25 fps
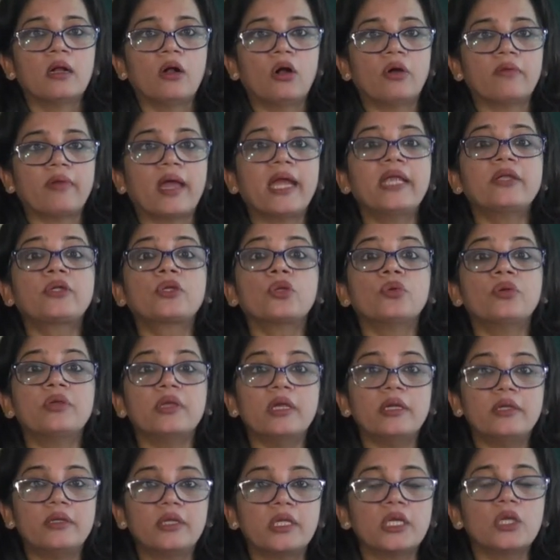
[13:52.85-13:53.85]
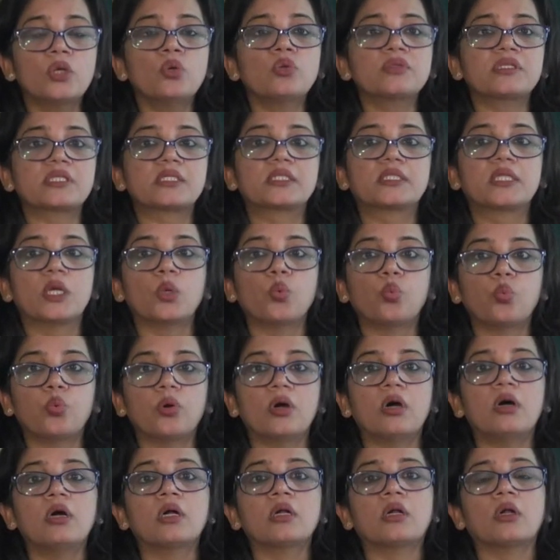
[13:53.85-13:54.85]
all right, to reduce the
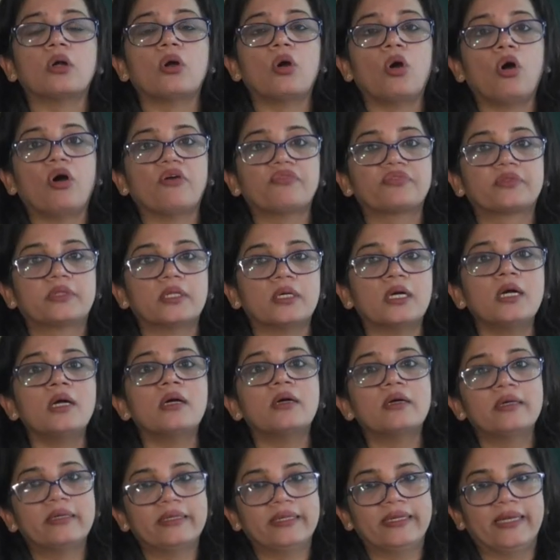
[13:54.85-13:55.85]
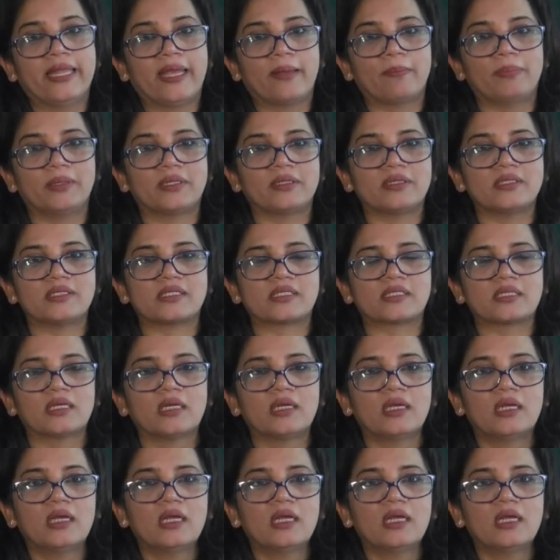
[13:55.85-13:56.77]
work of the laborers.